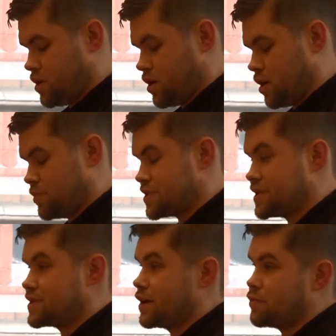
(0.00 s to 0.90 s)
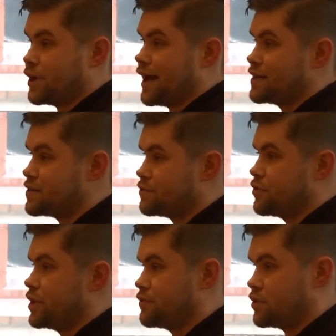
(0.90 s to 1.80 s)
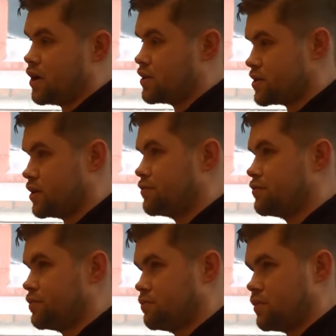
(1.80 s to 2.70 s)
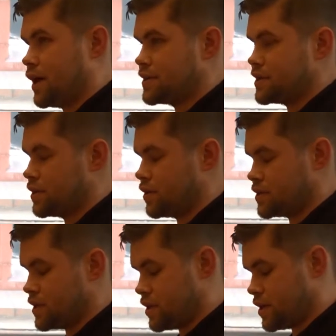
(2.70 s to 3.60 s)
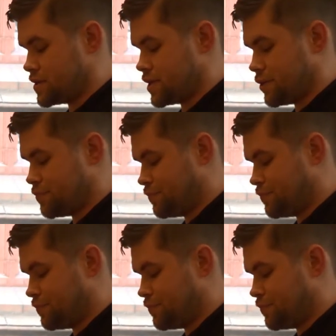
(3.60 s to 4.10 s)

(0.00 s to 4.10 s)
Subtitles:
And since then I've been cancer-free for the last kind of 18, 19 years now.